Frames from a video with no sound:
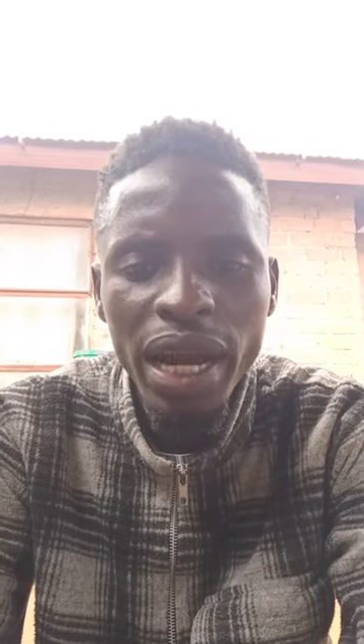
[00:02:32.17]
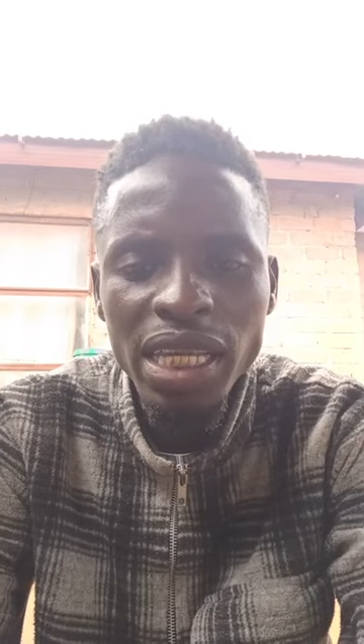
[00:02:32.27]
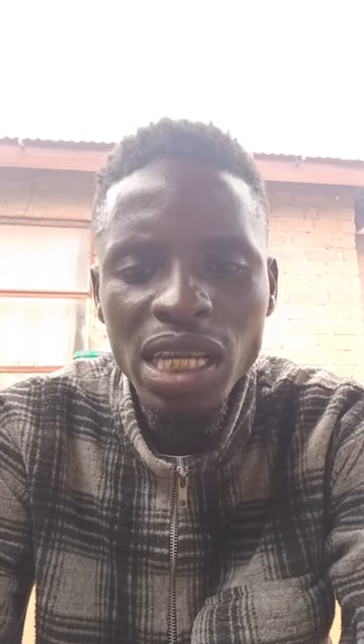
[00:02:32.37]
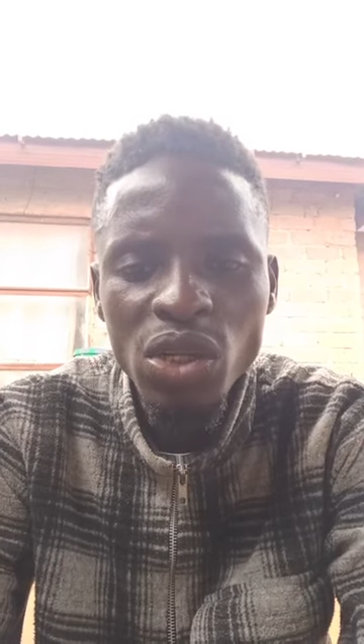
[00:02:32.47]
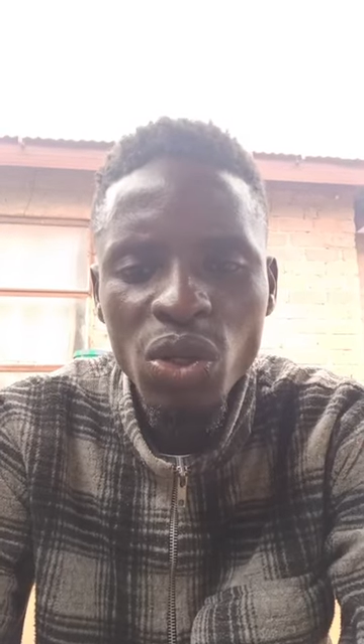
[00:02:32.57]

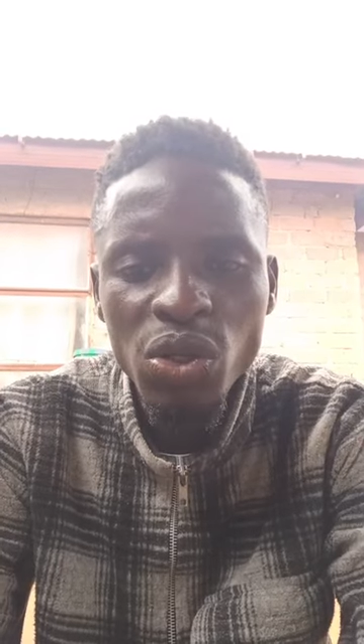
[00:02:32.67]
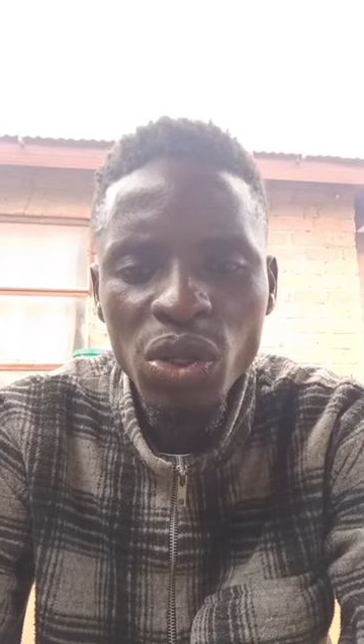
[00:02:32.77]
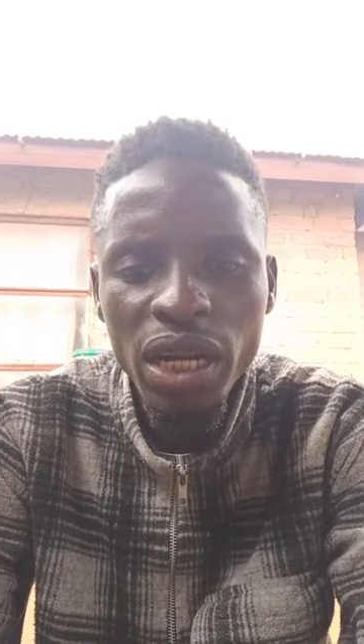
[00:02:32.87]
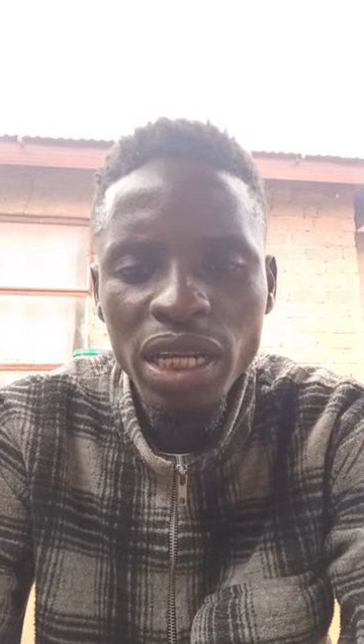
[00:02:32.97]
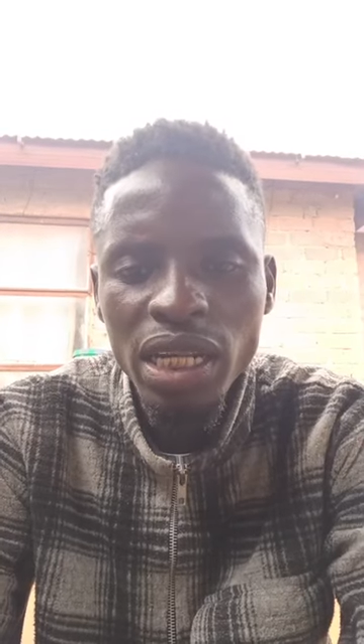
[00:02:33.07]
IC tools
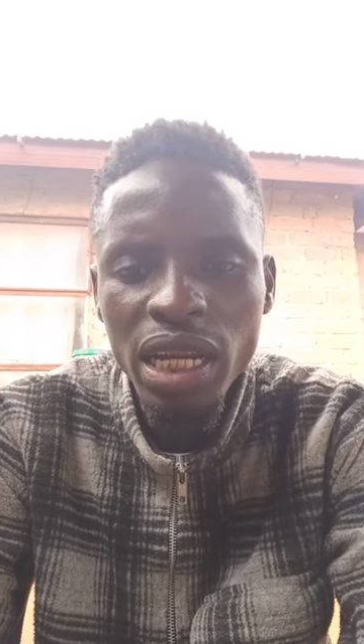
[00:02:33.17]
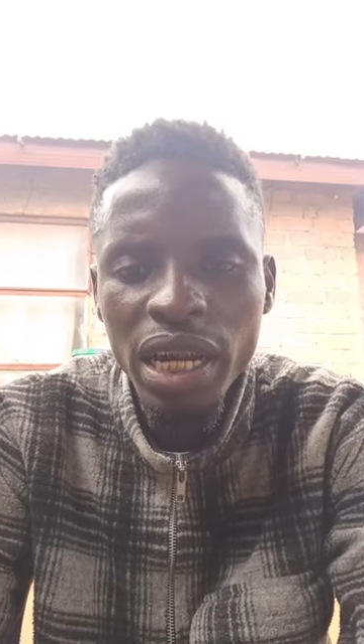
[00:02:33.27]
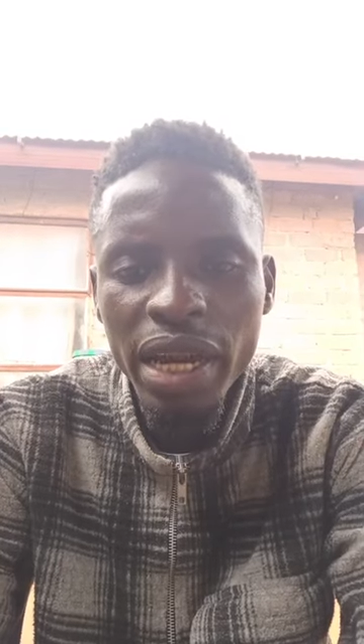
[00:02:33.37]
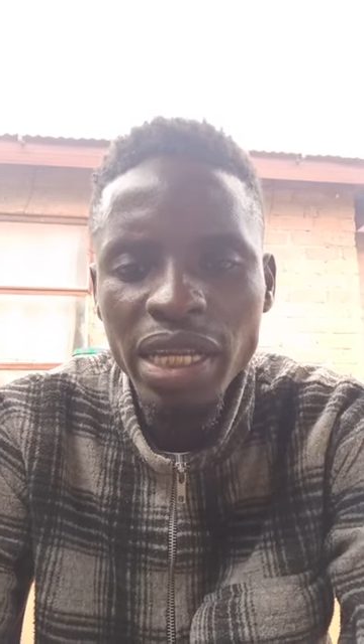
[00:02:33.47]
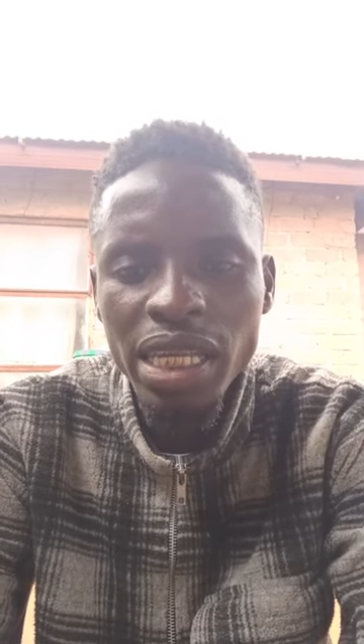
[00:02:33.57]
and
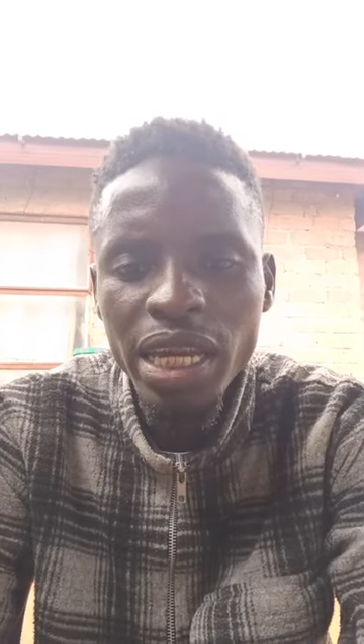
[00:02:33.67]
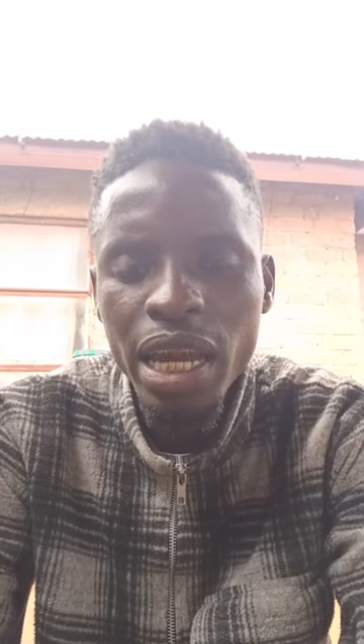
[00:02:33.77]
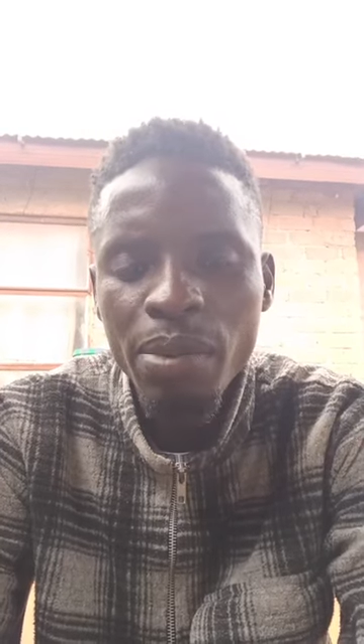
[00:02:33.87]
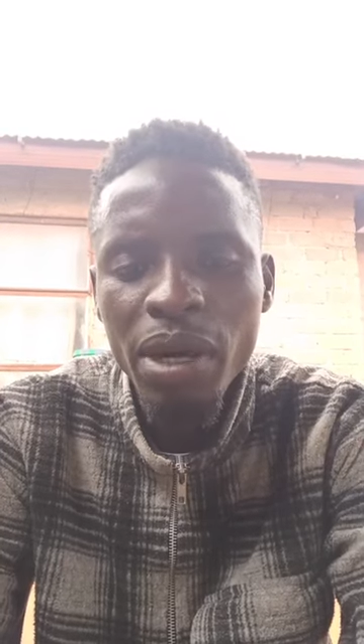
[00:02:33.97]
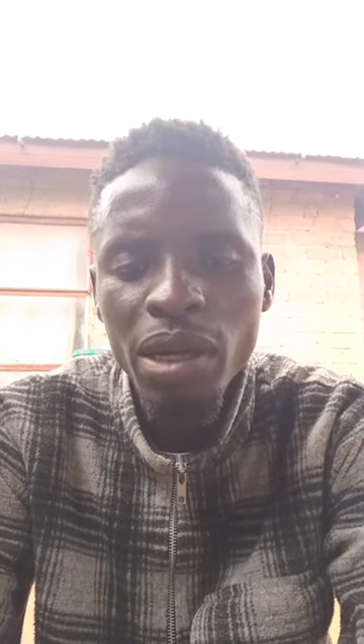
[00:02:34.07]

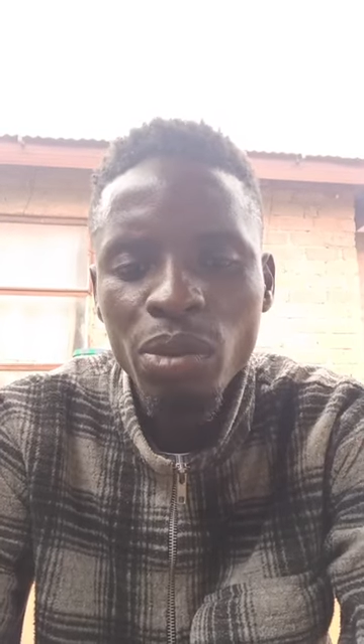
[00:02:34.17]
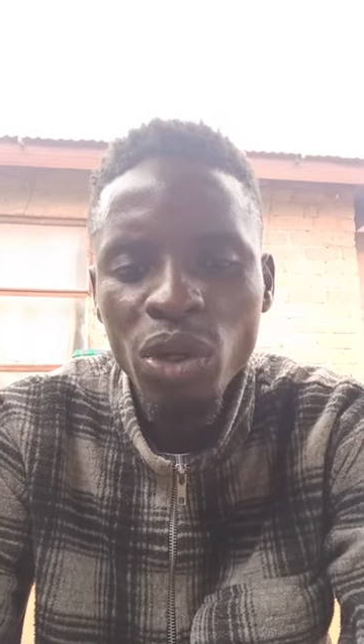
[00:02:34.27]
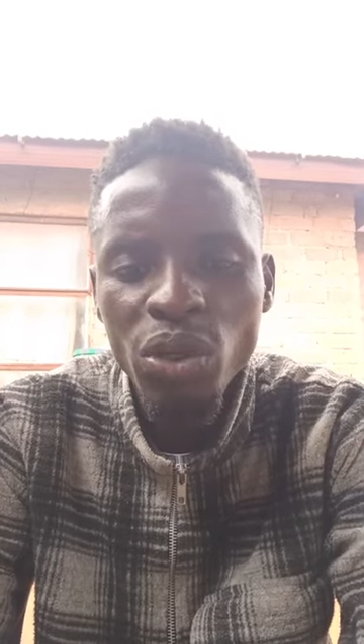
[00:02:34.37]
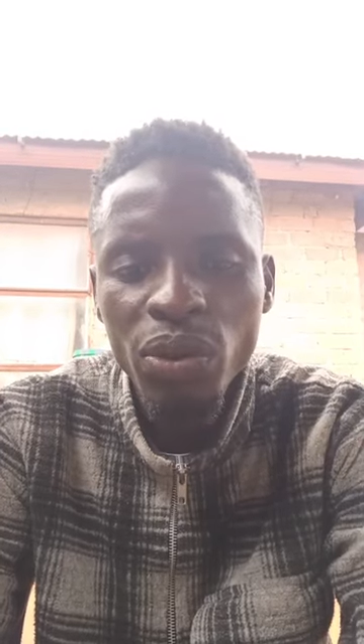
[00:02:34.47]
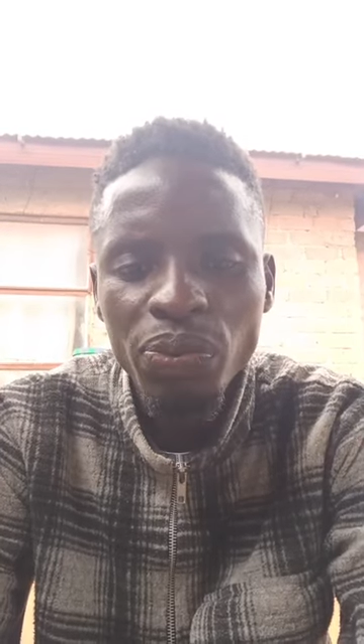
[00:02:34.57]
SAMR
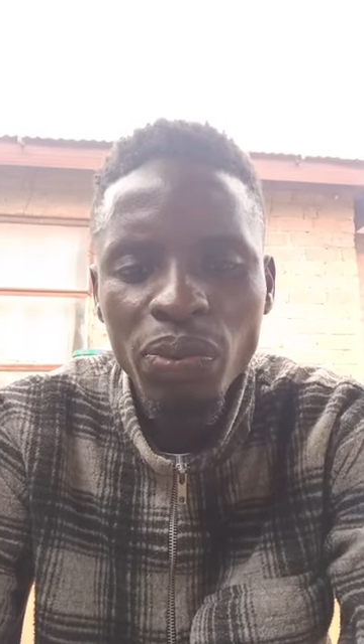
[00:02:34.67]
model.